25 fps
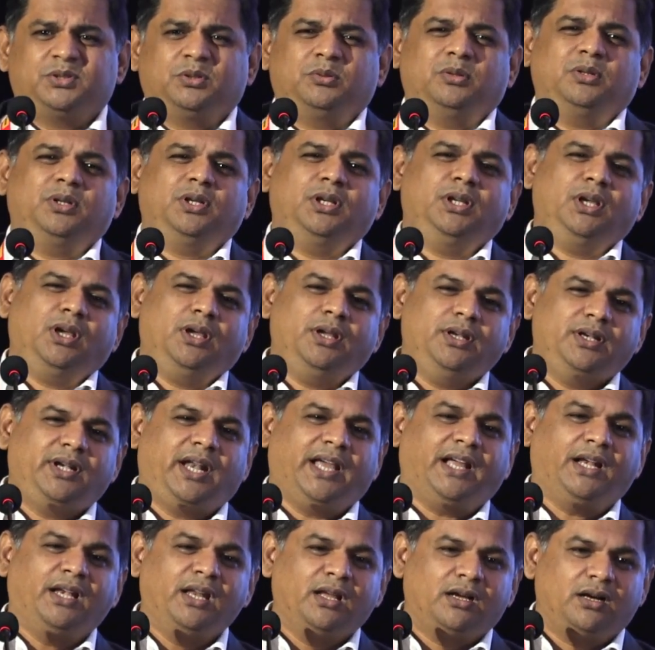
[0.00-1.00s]
in
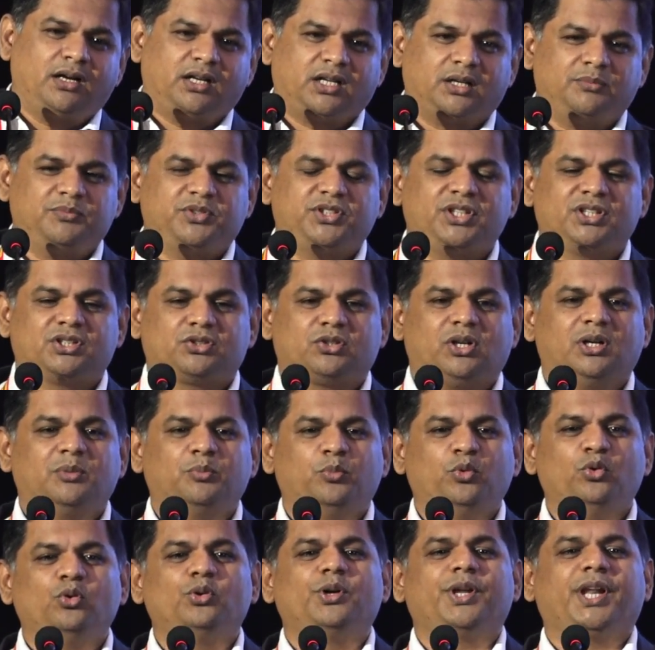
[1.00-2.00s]
technical terms, it's called
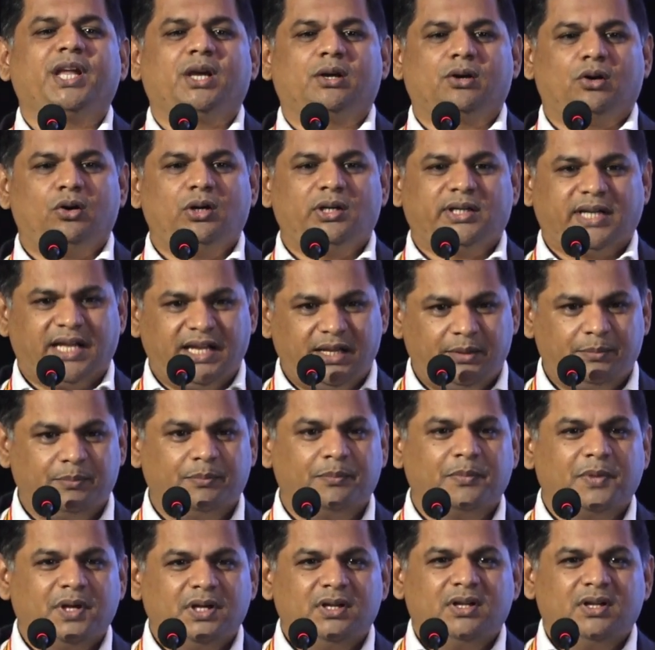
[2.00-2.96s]
MOOC recall time.